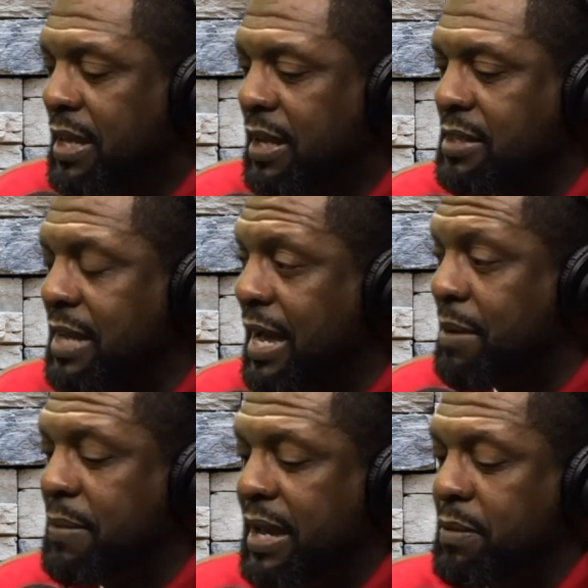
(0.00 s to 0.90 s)
Because I
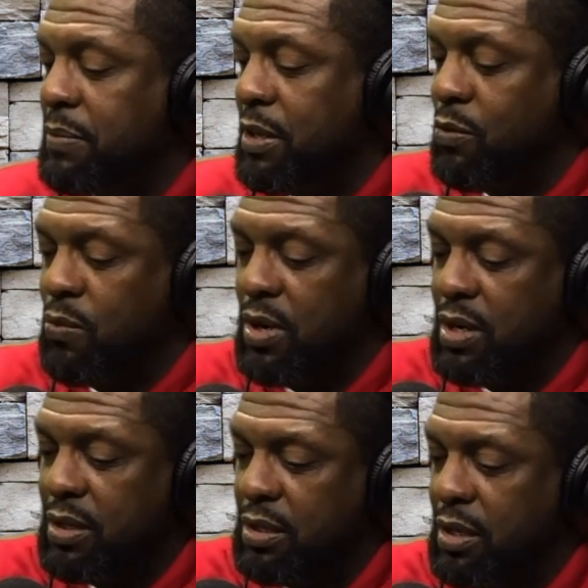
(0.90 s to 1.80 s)
might be
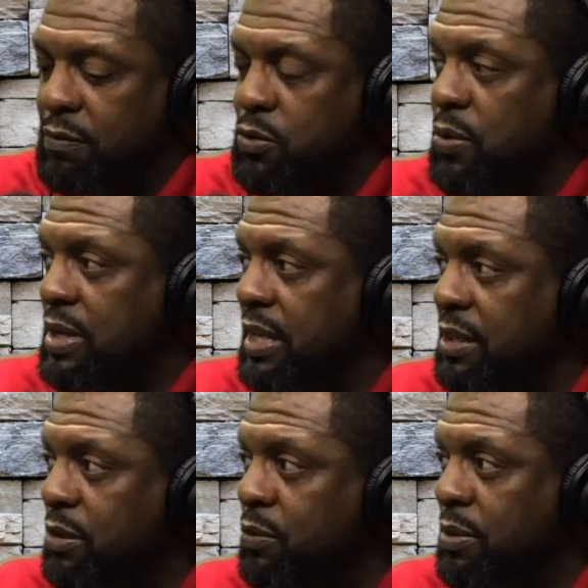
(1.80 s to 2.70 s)
one of 20
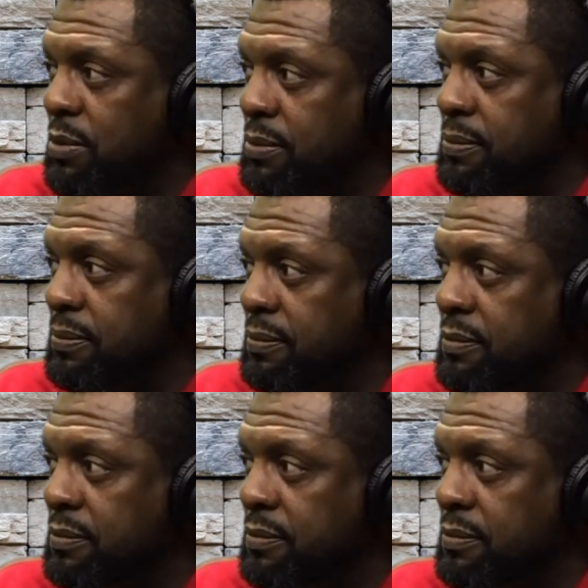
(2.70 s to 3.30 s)
in the room,